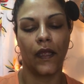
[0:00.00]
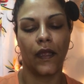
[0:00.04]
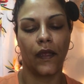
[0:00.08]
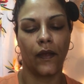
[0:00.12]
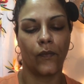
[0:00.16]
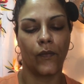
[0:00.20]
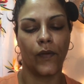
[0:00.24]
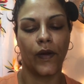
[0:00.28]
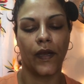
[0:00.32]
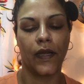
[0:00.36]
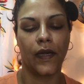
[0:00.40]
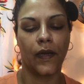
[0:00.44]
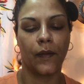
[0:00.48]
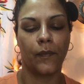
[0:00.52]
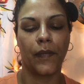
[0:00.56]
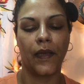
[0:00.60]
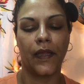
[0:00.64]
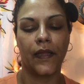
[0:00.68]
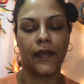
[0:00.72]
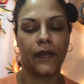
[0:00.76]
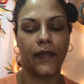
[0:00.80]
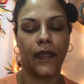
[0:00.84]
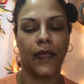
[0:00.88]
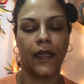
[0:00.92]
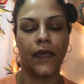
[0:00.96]
And we're going to
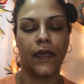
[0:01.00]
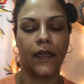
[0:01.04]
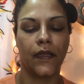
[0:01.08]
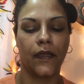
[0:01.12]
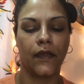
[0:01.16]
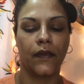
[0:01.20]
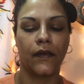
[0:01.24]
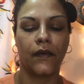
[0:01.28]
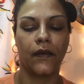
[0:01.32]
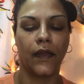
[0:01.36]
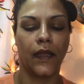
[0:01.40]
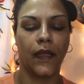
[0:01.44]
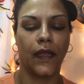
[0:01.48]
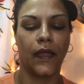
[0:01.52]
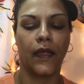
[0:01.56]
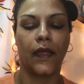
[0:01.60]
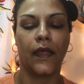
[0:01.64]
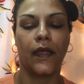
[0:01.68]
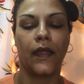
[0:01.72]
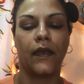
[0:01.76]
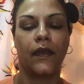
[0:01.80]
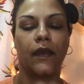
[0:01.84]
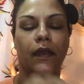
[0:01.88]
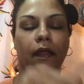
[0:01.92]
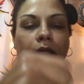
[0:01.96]
blend that in.
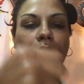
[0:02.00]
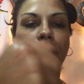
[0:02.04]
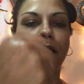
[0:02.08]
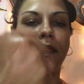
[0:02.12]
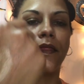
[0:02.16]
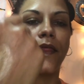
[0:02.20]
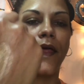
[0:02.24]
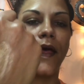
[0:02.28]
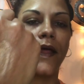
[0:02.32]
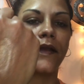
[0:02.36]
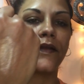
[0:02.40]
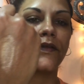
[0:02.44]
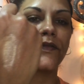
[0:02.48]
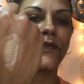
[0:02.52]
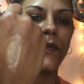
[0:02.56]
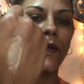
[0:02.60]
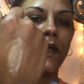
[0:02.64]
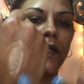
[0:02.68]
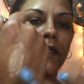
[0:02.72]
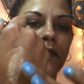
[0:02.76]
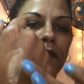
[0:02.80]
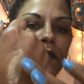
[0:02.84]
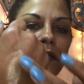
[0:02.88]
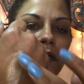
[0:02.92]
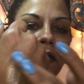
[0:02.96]
And that is
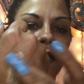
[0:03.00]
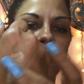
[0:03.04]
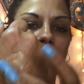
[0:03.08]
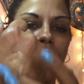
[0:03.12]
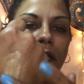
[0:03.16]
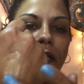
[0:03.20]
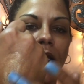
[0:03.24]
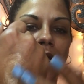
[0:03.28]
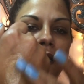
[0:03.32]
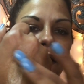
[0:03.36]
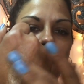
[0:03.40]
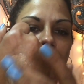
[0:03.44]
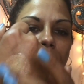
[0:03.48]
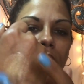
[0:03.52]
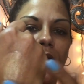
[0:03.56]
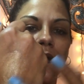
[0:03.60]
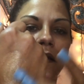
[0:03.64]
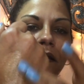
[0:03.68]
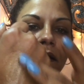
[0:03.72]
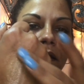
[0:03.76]
what it's looking like.